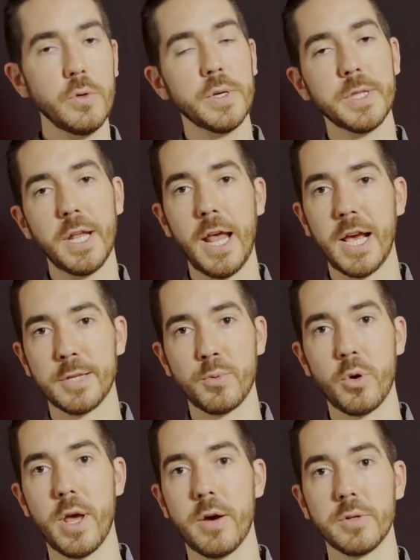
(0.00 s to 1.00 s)
you can then
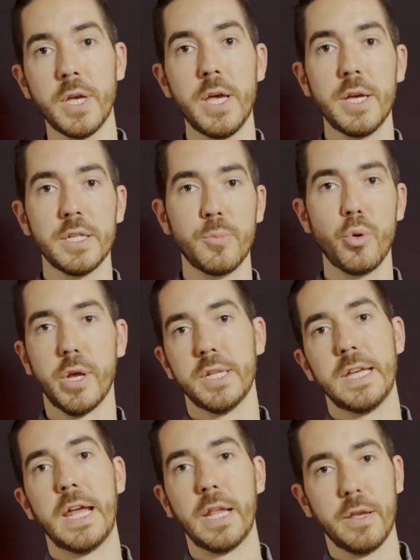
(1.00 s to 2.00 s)
export out to bring
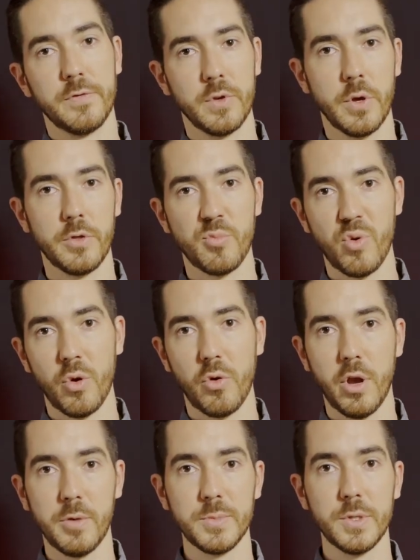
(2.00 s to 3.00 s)
into any of your other
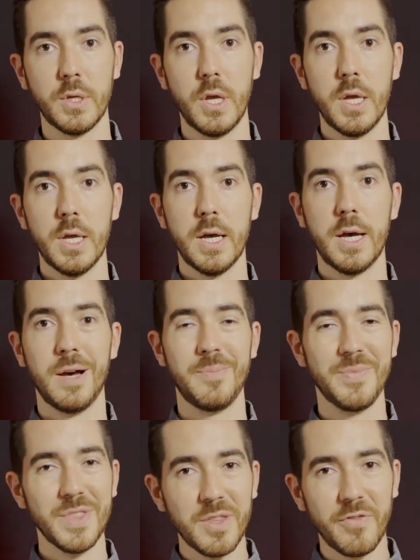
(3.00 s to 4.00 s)
programs.
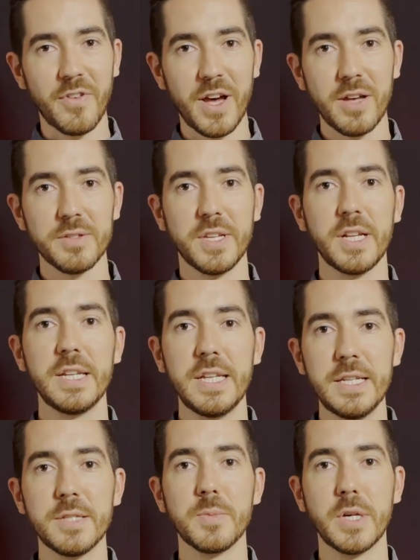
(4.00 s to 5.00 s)
The file's gonna
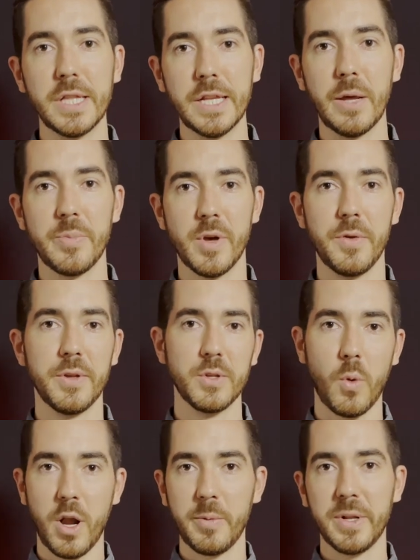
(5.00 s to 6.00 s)
need some cleanup though. There's
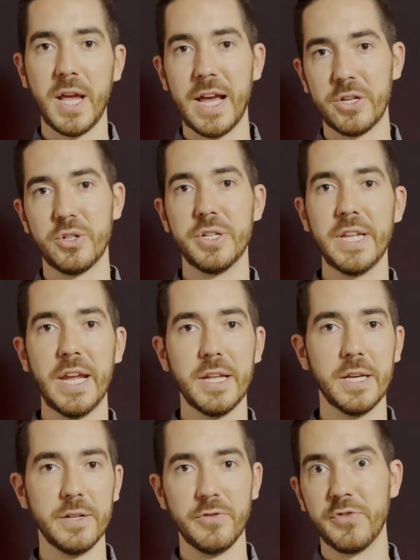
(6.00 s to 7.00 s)
quite a bit of extra
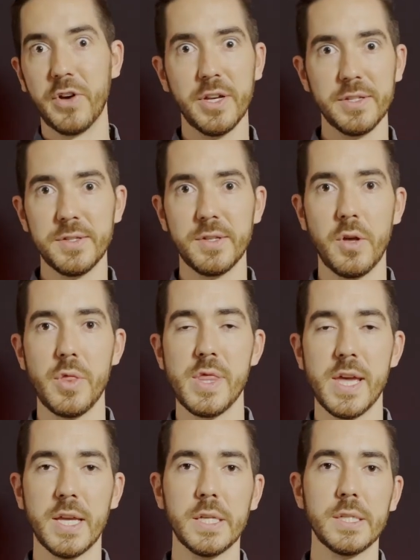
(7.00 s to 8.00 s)
data and fuzz on
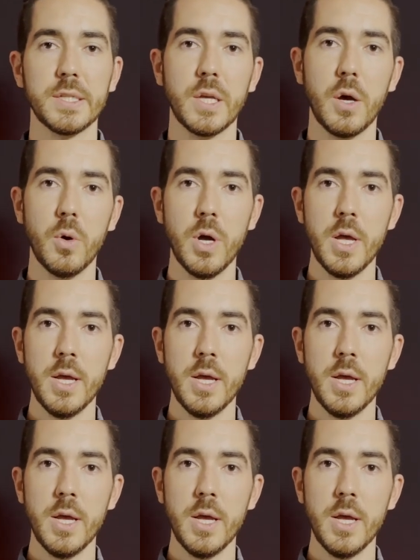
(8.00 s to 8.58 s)
things, so